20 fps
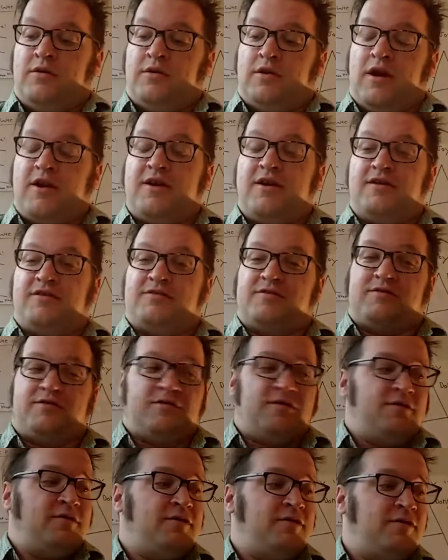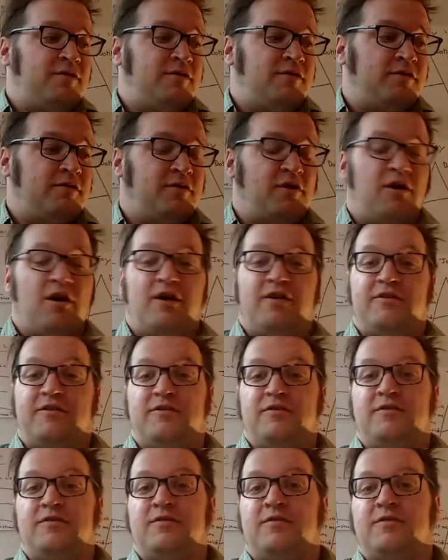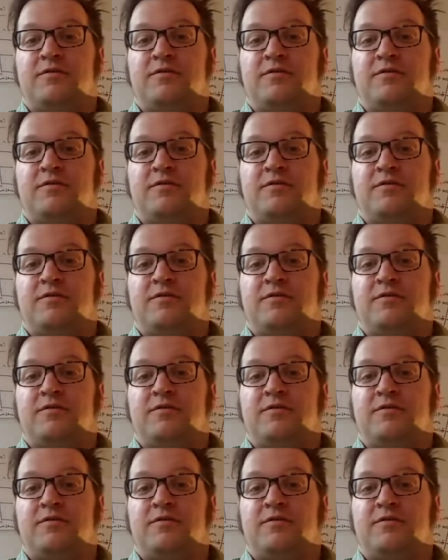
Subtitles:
I asked God to